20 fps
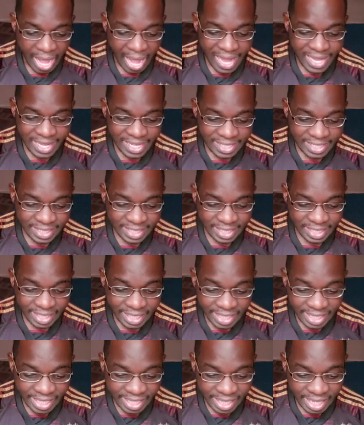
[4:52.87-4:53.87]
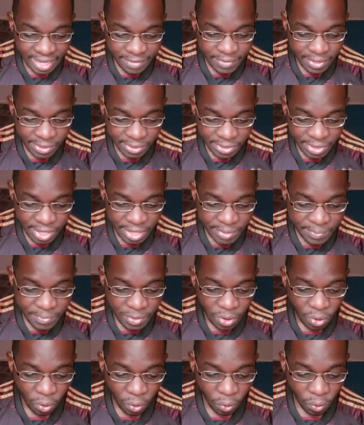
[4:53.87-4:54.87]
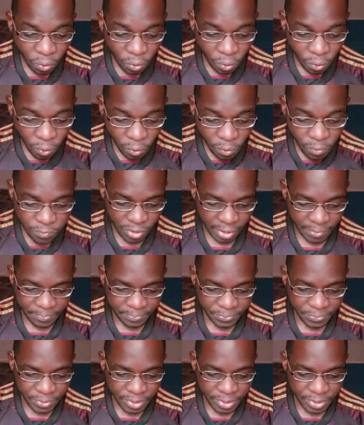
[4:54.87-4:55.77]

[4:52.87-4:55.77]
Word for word: and the skin covered them over,